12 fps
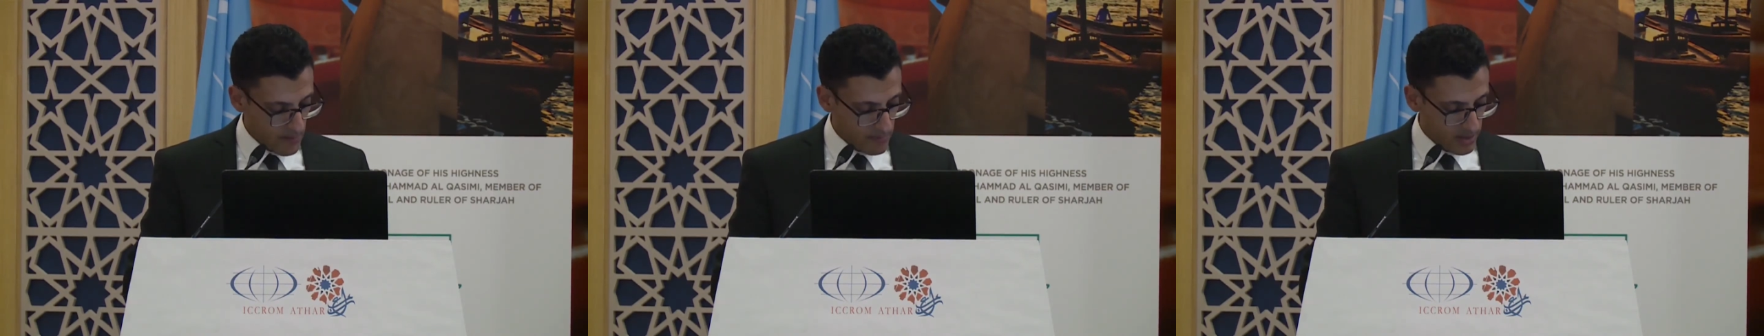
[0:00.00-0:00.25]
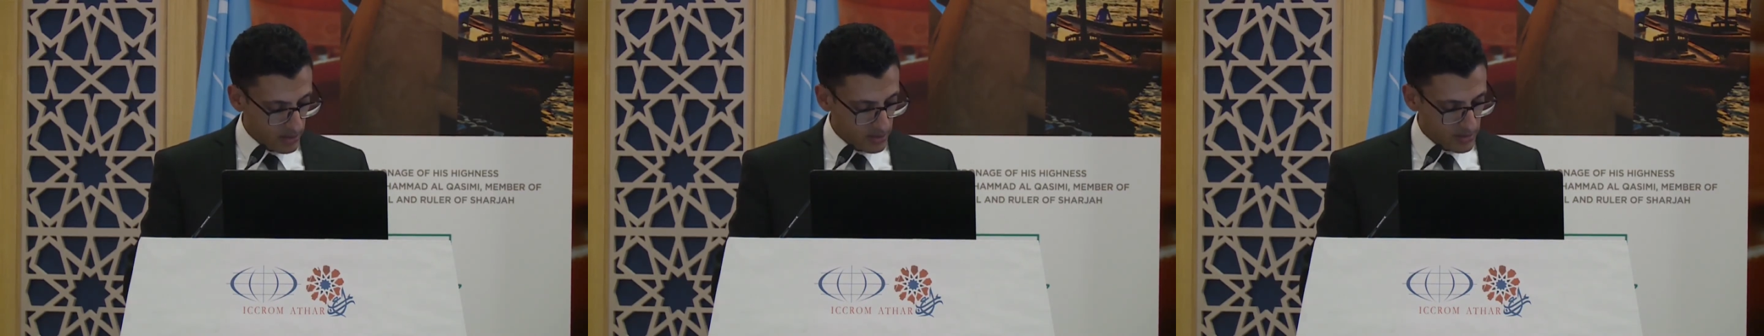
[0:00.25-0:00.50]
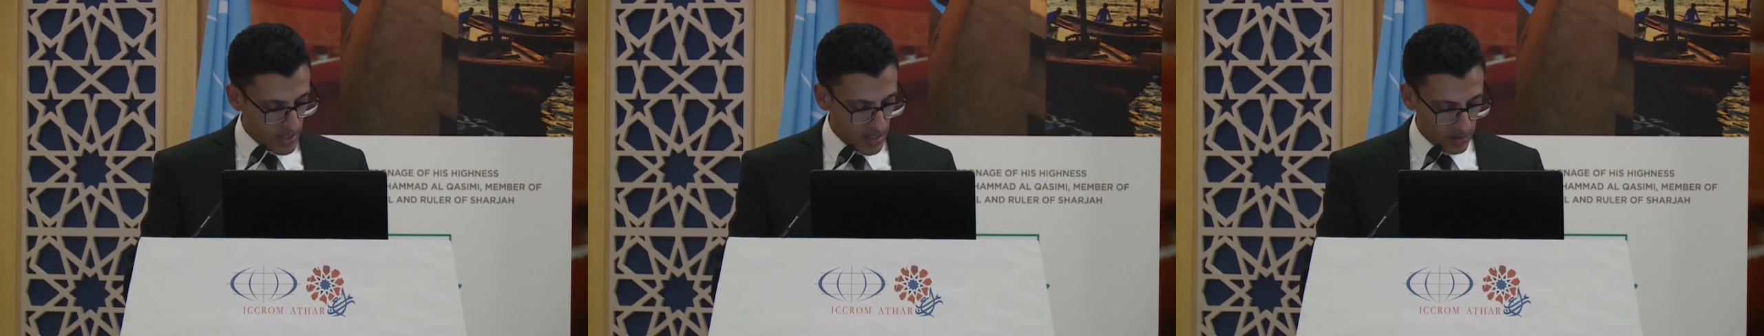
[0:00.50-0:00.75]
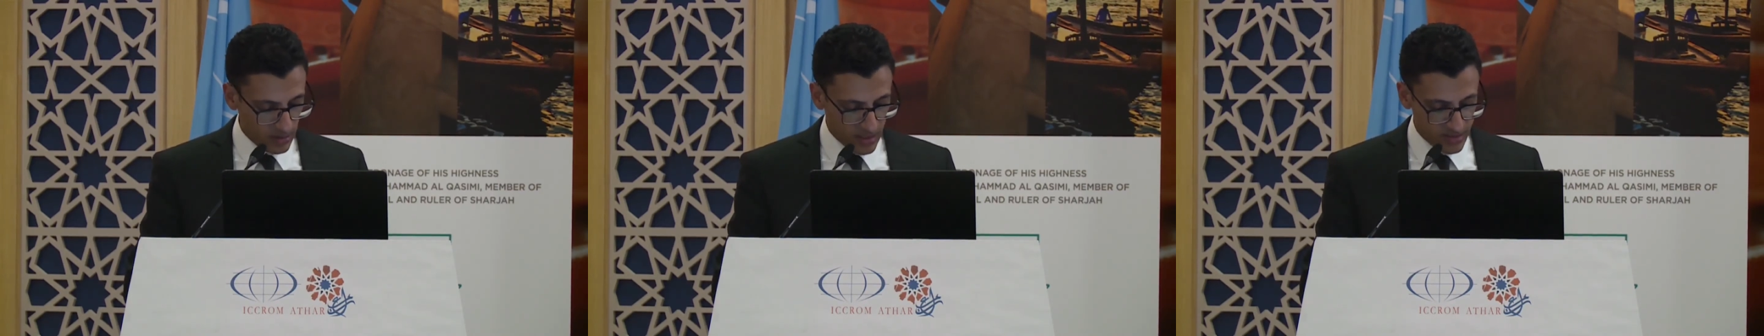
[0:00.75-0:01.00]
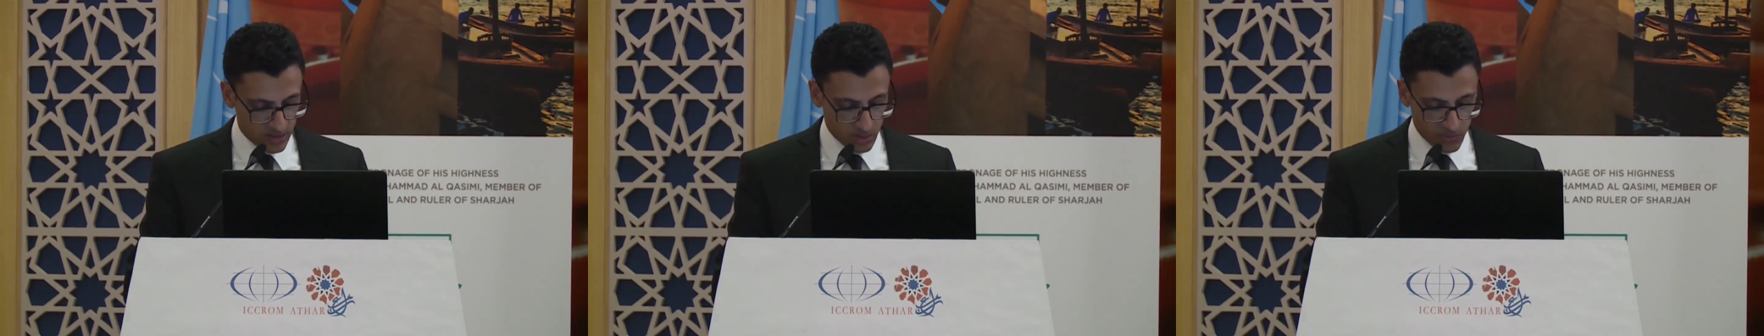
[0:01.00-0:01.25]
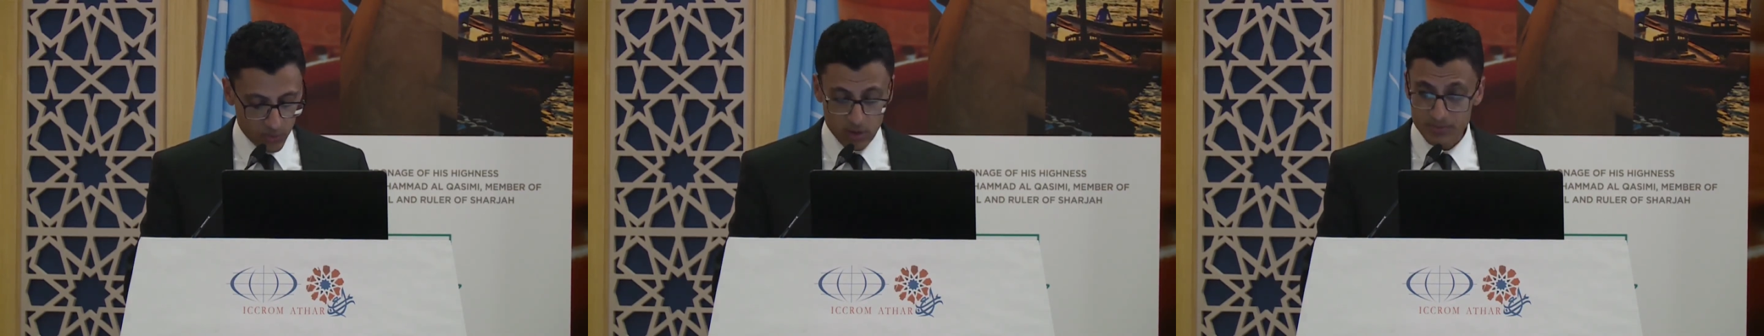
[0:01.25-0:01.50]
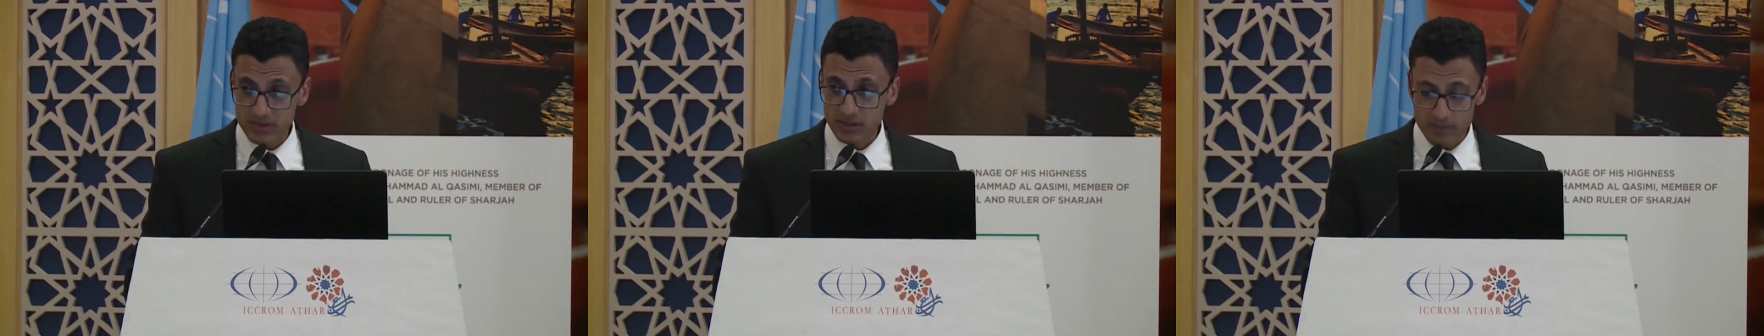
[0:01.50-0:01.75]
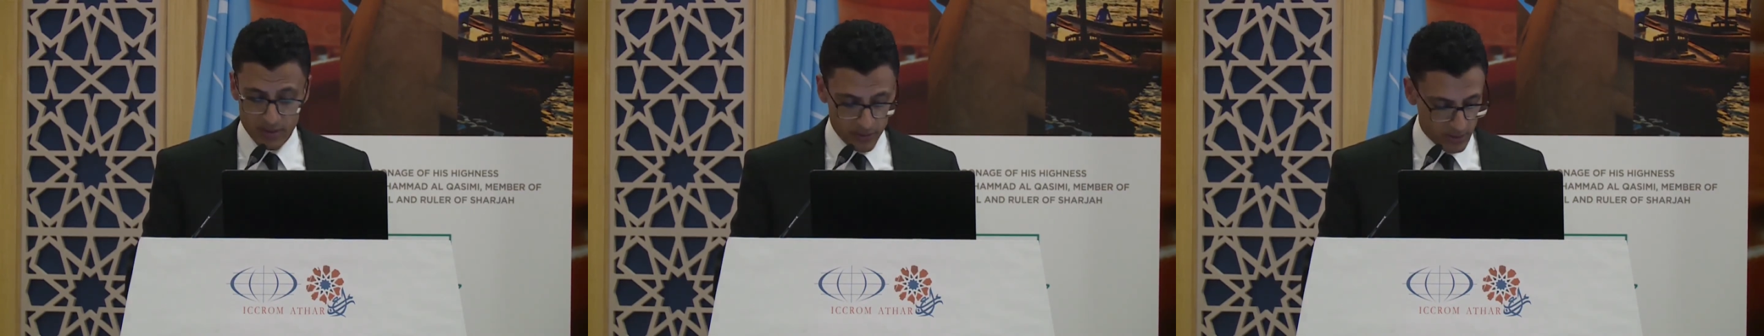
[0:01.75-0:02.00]
period, highlights of
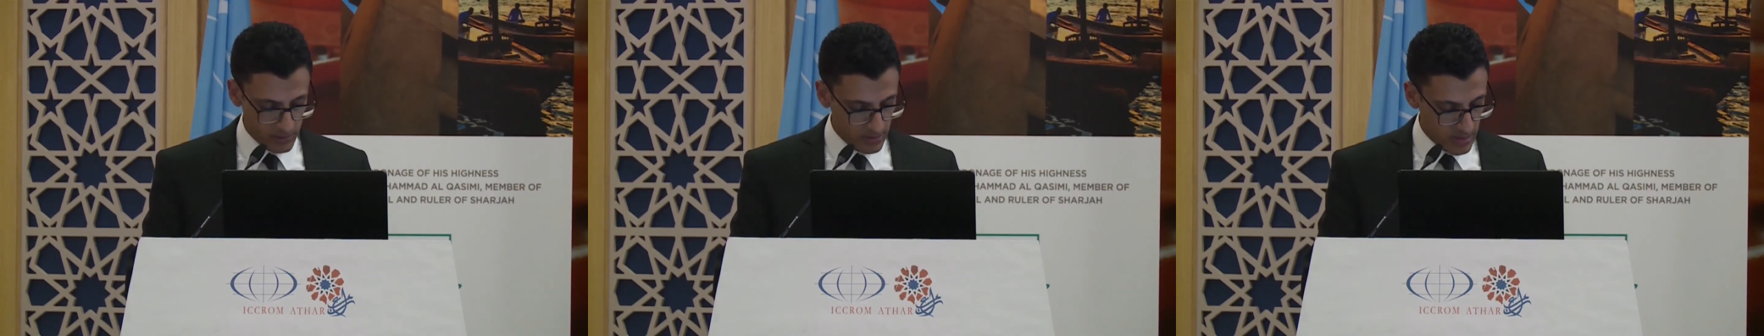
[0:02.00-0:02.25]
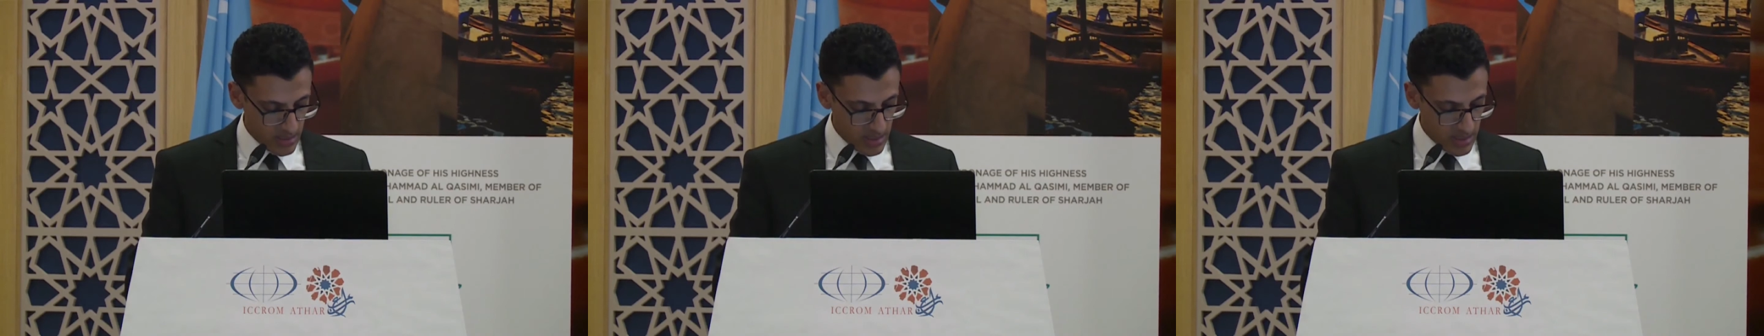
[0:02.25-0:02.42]
Coptic period,